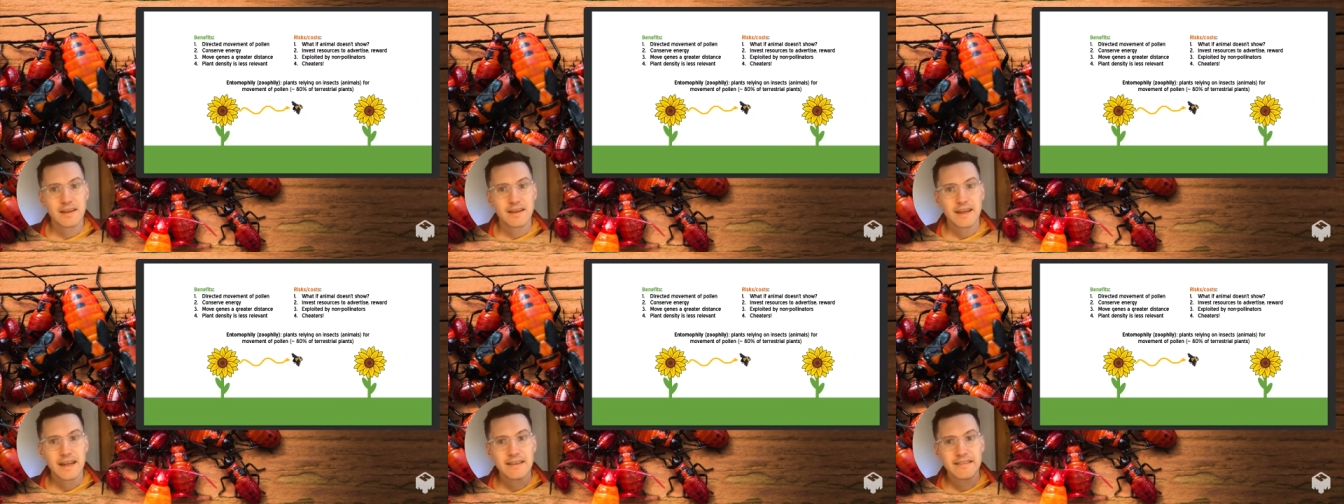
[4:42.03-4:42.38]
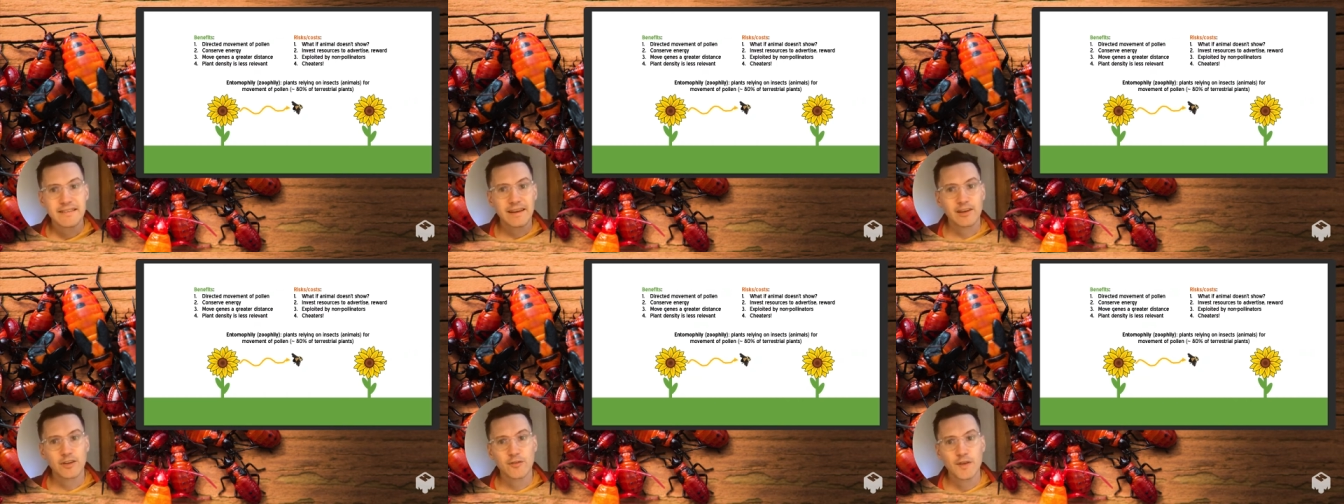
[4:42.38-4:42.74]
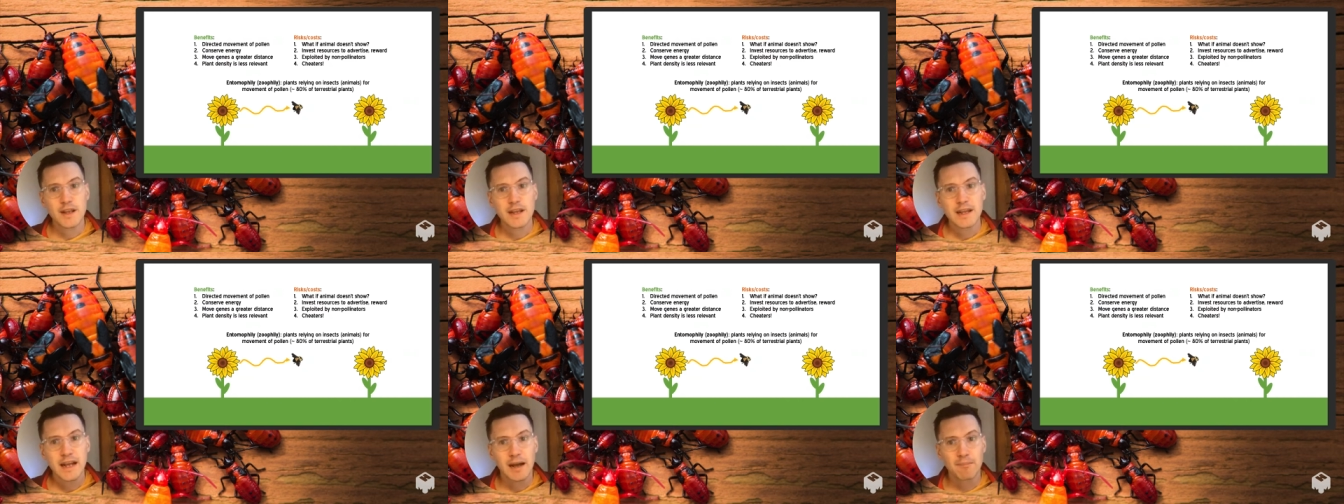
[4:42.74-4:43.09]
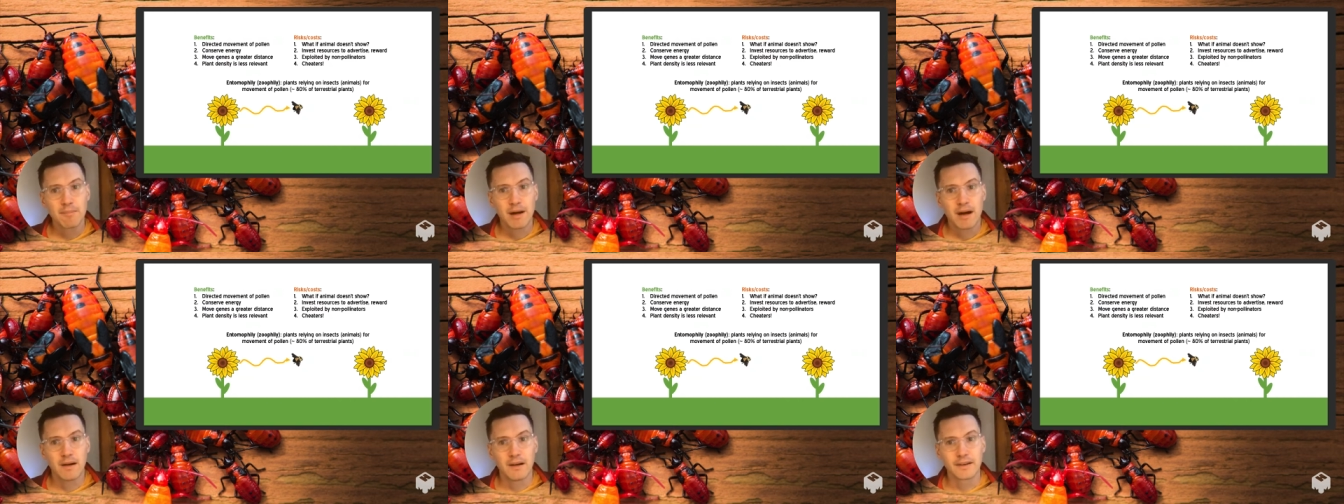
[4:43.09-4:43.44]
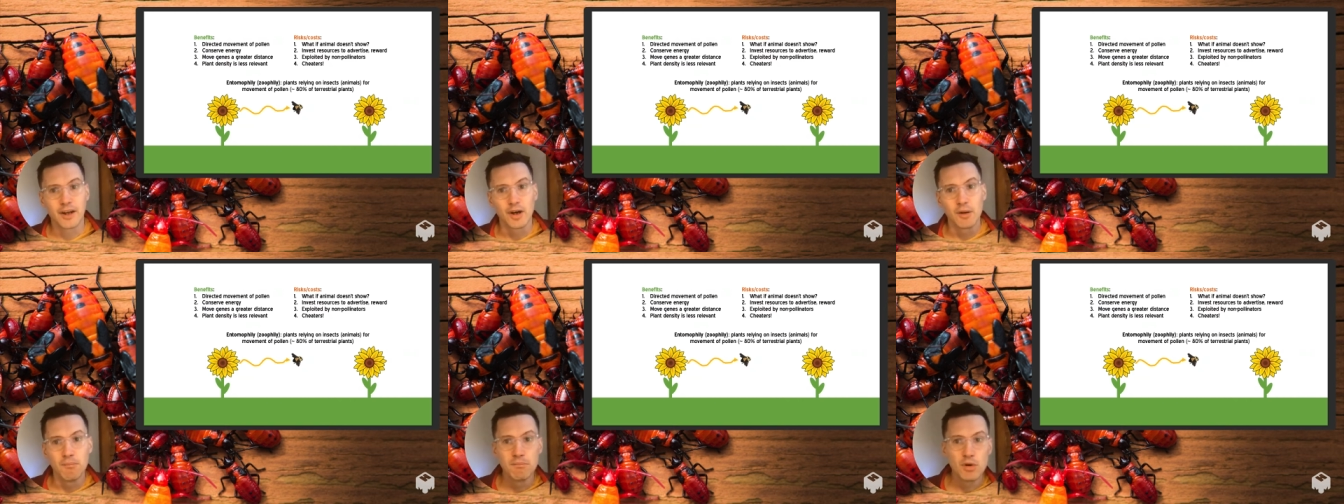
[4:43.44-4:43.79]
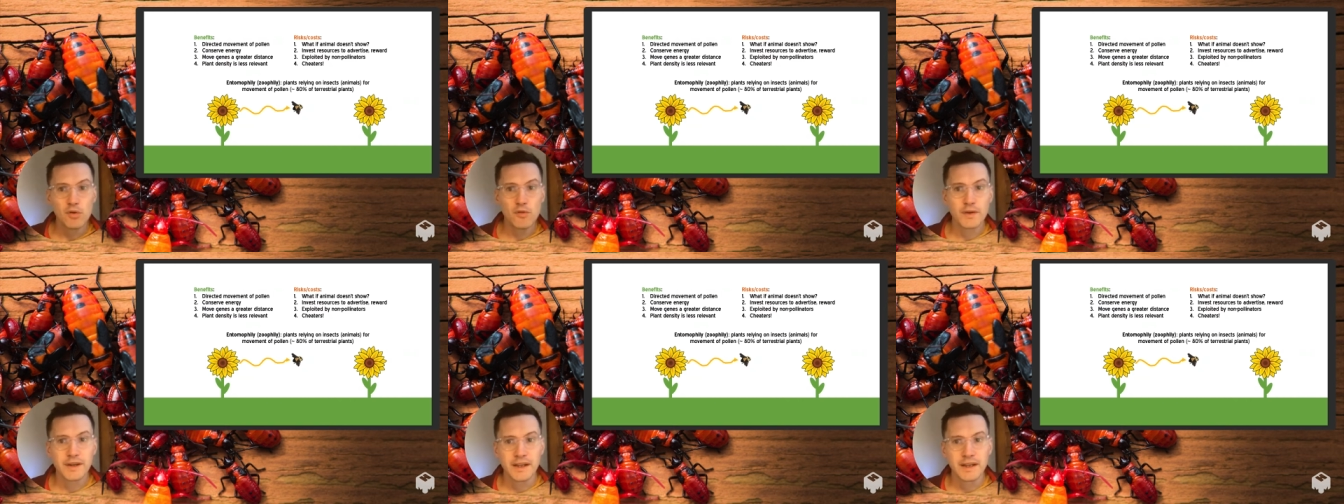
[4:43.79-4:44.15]
insects feeding on pollen are
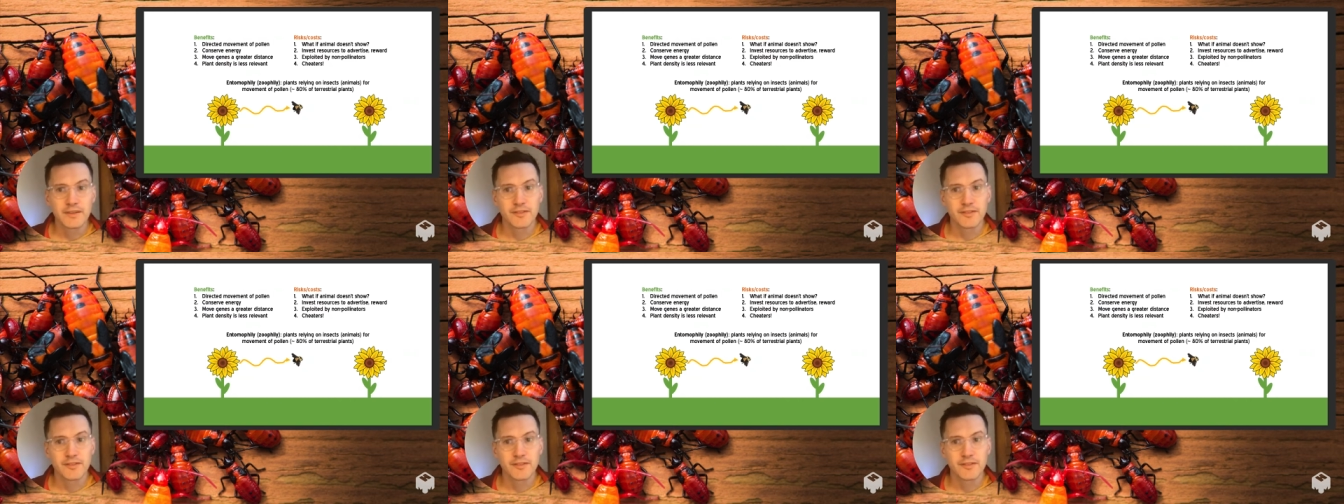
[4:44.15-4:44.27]
moving it